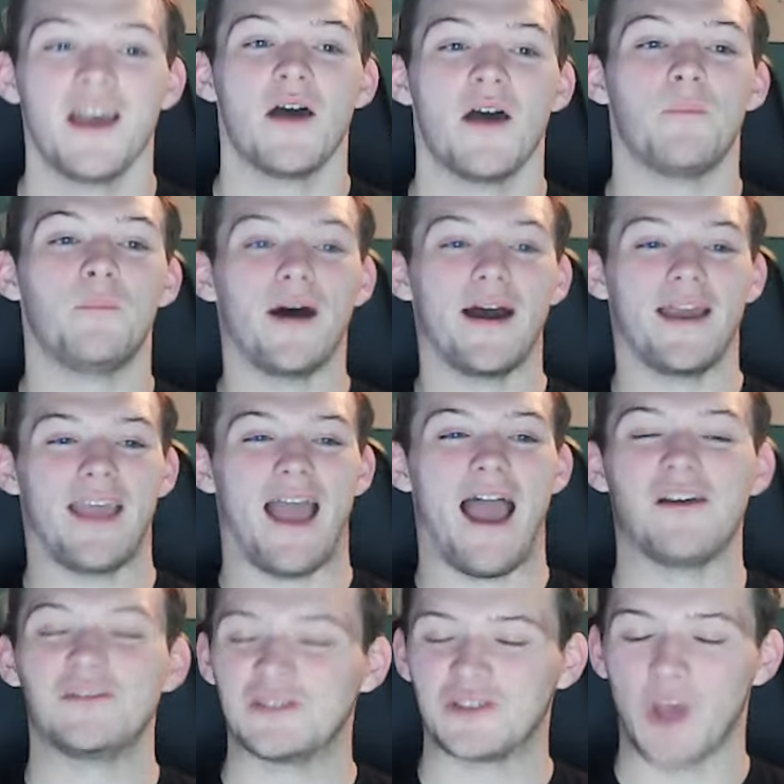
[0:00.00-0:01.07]
But I
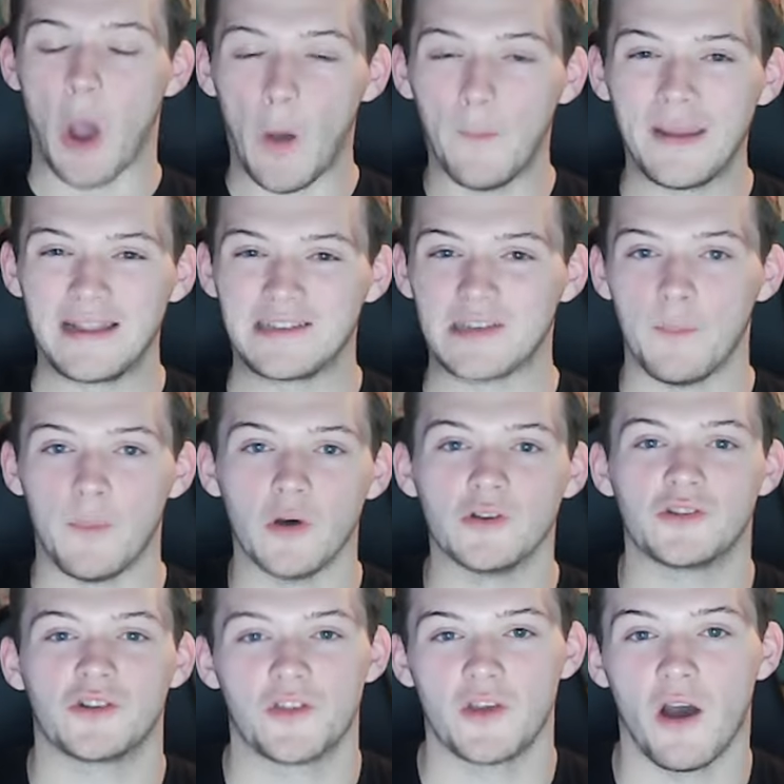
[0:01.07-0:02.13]
was just hoping to
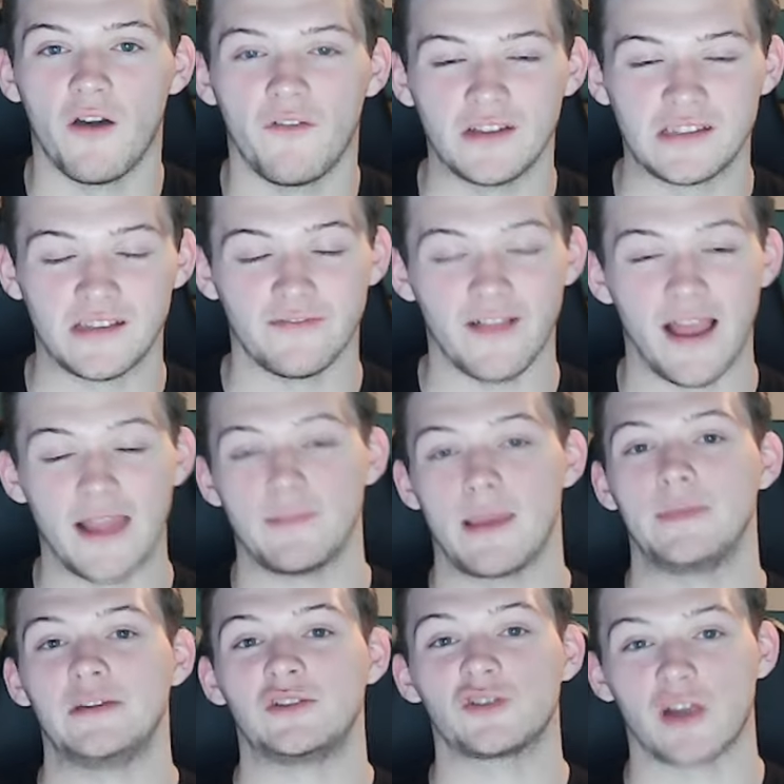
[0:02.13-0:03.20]
bolster the offensive line,
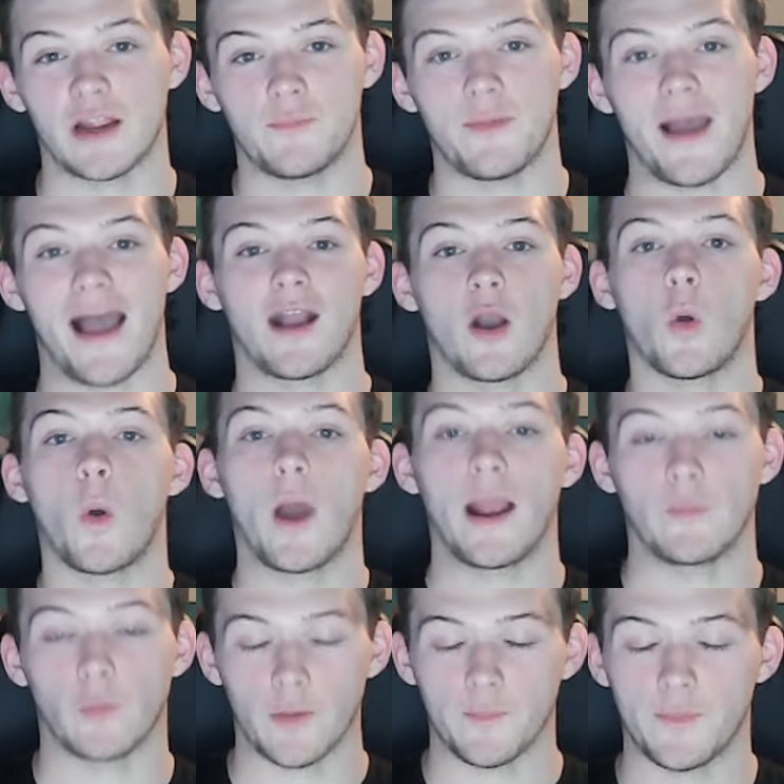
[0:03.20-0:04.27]
maybe trade back, acquire
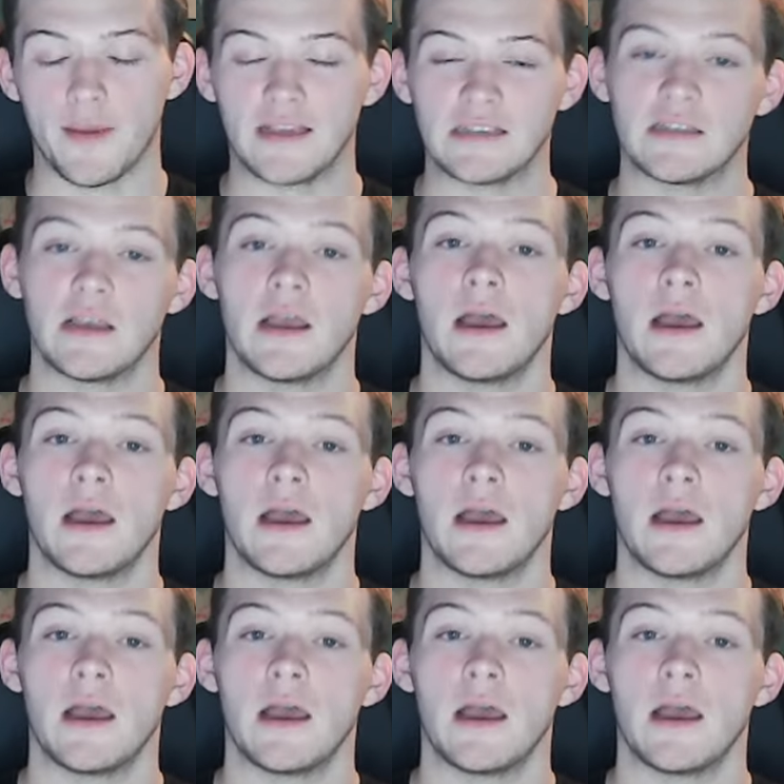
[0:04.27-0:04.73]
more picks.